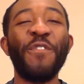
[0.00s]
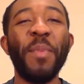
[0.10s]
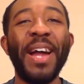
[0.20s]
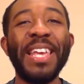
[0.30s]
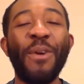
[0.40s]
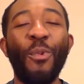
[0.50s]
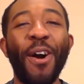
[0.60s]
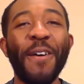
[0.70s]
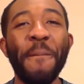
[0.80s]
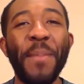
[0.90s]
everybody, and
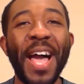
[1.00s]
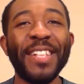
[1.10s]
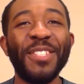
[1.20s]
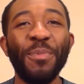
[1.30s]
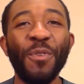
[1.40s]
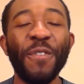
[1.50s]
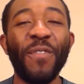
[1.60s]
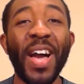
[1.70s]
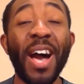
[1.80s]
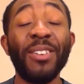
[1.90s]
welcome back to Movie
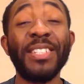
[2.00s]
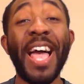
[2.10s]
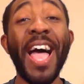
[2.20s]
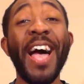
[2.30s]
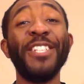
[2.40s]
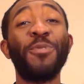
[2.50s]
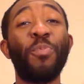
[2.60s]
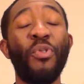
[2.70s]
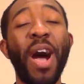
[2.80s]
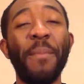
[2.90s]
Files. As
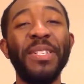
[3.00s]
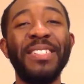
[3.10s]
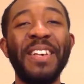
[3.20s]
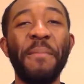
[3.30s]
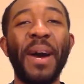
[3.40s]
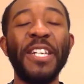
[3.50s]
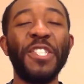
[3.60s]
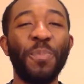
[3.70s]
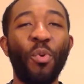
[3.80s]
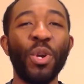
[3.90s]
promised in my
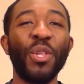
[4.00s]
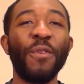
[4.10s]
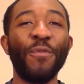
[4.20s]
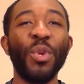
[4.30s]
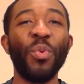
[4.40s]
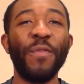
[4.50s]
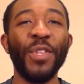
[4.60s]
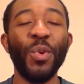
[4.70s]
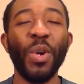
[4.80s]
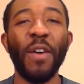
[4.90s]
spoiler-free
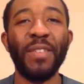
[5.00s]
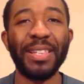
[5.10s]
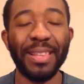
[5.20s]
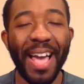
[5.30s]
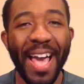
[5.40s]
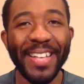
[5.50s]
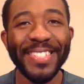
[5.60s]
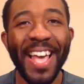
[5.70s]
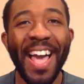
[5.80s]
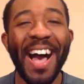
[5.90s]
review of
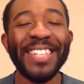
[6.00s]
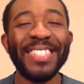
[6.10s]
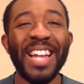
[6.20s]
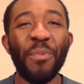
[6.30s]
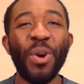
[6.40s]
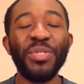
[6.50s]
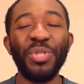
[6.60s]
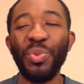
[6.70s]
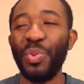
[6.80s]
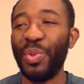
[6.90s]
Glass, I said I want to
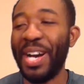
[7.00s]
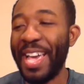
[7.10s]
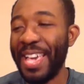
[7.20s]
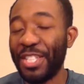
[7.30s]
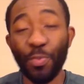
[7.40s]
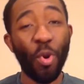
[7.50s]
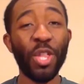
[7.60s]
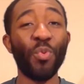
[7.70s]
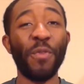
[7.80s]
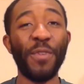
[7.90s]
do a
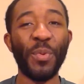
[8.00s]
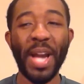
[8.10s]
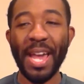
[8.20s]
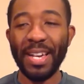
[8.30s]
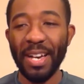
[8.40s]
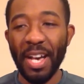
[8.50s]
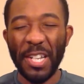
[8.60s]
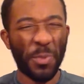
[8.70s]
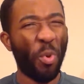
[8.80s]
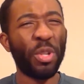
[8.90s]
spoiler review, kind of
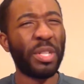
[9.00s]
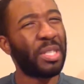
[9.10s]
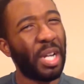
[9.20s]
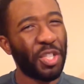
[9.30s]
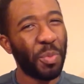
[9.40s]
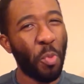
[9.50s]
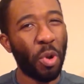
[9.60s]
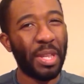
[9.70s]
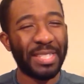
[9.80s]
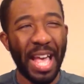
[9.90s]
a spoiler discussion,
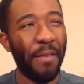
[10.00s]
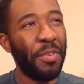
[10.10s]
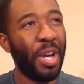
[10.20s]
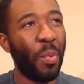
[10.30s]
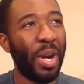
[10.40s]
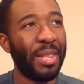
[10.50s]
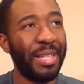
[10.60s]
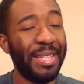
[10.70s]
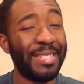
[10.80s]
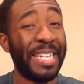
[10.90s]
more or less. I haven't done one of
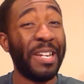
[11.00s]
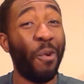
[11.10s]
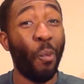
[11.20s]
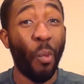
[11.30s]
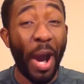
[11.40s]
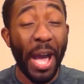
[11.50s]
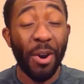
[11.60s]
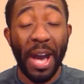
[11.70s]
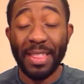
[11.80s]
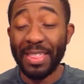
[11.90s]
these in a
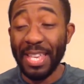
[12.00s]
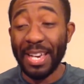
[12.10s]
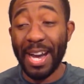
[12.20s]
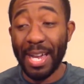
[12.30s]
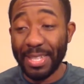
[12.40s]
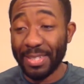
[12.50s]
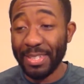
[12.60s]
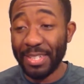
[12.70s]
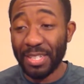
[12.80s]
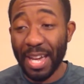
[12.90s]
while. I think,
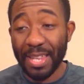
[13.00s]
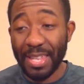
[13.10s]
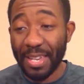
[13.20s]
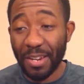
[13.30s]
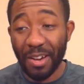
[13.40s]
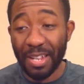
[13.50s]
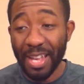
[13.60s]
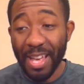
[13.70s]
honestly, just kind of thinking on it,